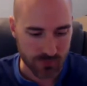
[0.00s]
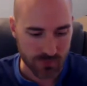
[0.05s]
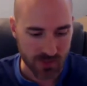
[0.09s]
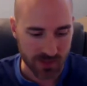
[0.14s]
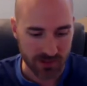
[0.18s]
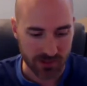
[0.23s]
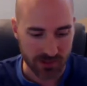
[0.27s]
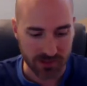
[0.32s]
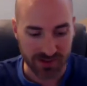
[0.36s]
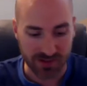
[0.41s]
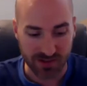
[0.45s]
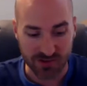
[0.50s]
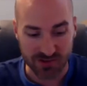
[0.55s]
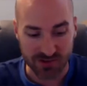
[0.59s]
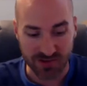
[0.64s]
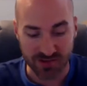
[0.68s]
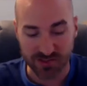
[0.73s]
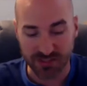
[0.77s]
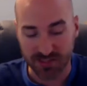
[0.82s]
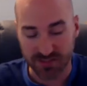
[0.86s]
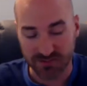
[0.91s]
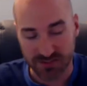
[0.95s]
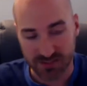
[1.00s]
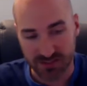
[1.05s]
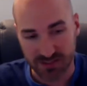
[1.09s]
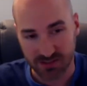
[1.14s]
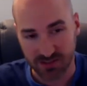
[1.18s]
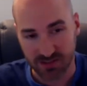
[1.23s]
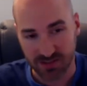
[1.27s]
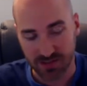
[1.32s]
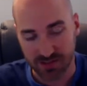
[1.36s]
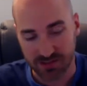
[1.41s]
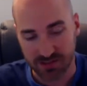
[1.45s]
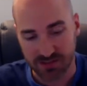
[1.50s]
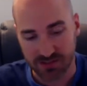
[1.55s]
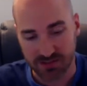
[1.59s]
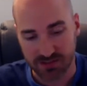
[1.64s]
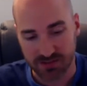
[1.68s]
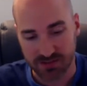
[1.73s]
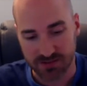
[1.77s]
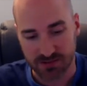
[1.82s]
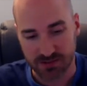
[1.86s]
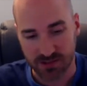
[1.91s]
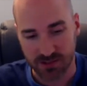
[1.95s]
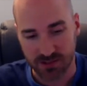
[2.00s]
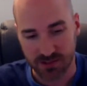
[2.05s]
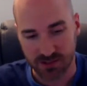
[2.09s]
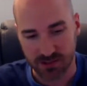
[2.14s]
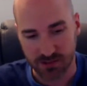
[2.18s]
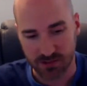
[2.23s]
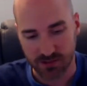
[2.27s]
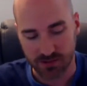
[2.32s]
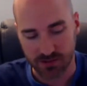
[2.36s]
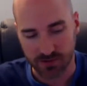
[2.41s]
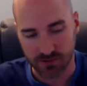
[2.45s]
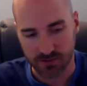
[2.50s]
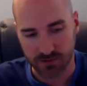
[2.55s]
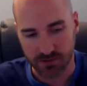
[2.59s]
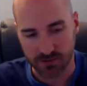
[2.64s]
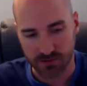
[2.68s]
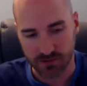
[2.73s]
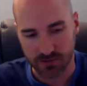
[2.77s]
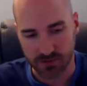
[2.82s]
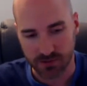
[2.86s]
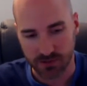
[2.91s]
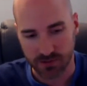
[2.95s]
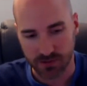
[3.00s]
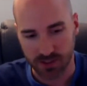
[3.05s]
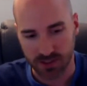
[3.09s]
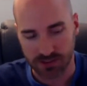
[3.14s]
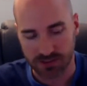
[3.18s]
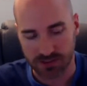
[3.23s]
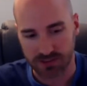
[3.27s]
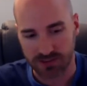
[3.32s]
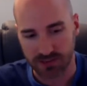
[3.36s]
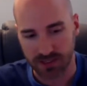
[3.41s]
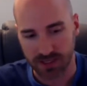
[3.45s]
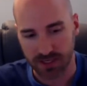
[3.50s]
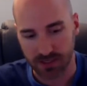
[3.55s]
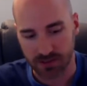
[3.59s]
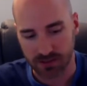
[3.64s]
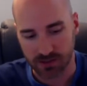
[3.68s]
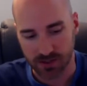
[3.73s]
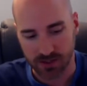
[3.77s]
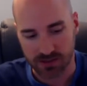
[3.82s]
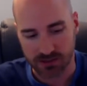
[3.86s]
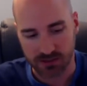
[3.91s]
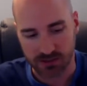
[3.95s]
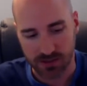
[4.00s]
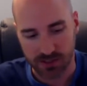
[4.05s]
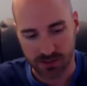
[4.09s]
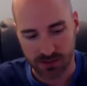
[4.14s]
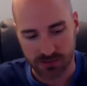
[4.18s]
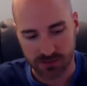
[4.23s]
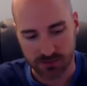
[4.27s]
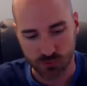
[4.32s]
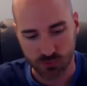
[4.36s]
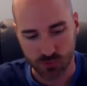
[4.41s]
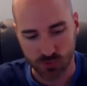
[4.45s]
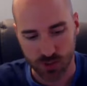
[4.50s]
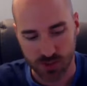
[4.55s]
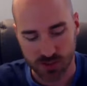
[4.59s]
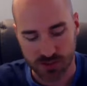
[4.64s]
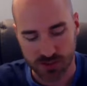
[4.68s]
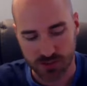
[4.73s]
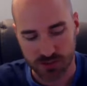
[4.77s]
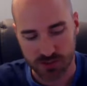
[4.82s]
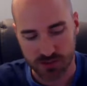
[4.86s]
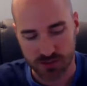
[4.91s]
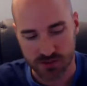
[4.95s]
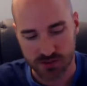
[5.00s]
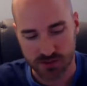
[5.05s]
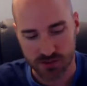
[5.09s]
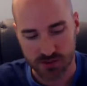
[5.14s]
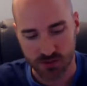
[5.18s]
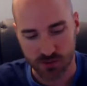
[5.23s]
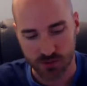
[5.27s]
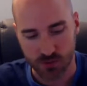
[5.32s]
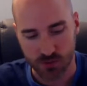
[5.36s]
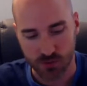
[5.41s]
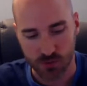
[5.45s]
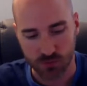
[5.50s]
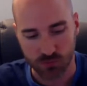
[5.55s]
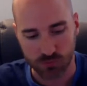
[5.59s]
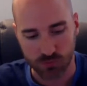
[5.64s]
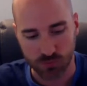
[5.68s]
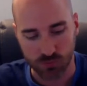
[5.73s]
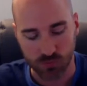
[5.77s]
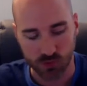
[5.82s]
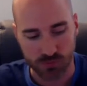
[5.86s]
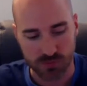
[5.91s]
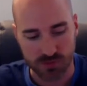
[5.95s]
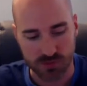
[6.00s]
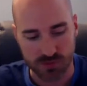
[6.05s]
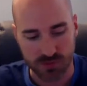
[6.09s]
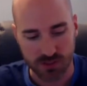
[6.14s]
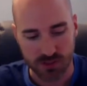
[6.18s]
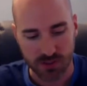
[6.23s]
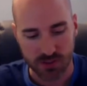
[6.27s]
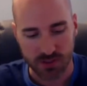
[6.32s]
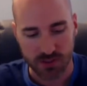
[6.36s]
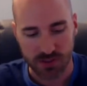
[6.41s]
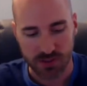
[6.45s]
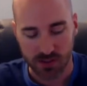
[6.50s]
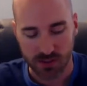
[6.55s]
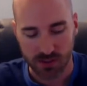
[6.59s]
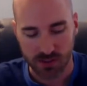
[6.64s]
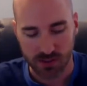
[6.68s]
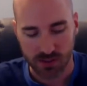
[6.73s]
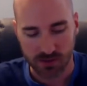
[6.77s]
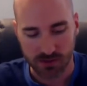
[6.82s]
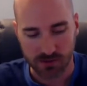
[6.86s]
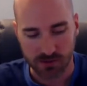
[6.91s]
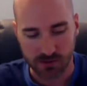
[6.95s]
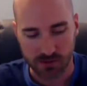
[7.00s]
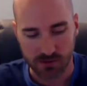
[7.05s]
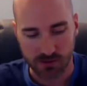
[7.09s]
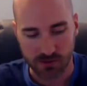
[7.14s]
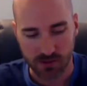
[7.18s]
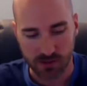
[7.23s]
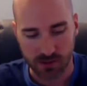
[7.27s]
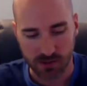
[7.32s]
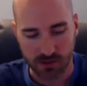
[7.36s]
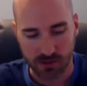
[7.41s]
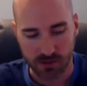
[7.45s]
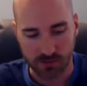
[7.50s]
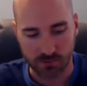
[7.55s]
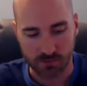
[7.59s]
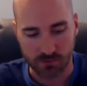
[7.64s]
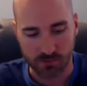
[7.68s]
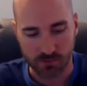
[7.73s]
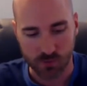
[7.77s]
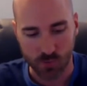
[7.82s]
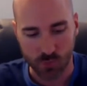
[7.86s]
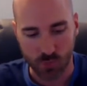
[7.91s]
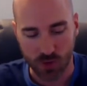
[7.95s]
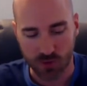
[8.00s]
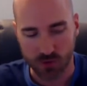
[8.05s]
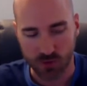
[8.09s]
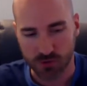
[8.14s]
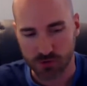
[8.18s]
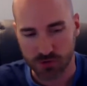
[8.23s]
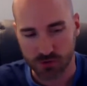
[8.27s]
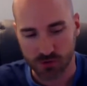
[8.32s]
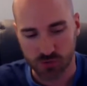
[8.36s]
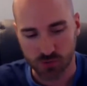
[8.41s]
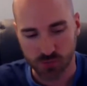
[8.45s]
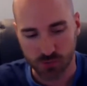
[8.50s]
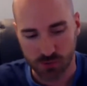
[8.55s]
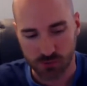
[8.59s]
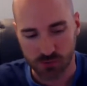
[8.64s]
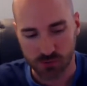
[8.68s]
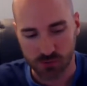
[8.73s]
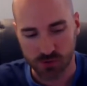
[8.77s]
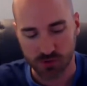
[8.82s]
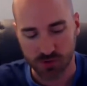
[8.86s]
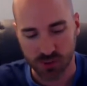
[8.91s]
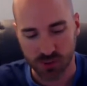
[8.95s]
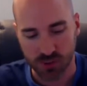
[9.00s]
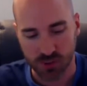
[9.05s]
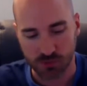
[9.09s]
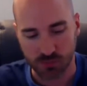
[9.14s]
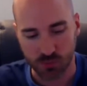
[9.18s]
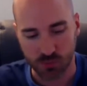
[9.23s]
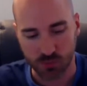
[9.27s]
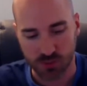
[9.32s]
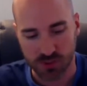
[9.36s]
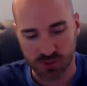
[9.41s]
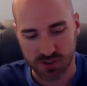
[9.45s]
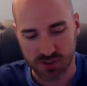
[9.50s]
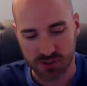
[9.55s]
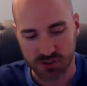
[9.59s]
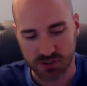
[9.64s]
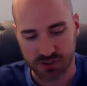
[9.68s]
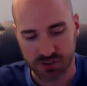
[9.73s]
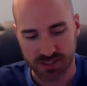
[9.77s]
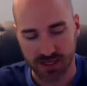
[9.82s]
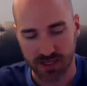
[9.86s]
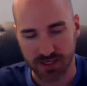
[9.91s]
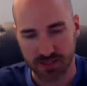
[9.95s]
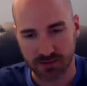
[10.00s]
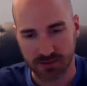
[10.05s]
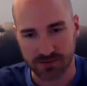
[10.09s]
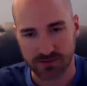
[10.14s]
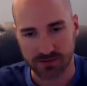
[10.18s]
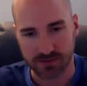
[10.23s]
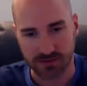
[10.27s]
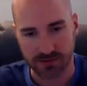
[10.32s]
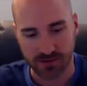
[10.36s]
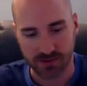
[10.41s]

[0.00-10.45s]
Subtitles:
And another thing that I've seen a lot is you guys like to add lots of custom questions to your quote forms. And 1 or 2 is probably okay, but when you get to 10,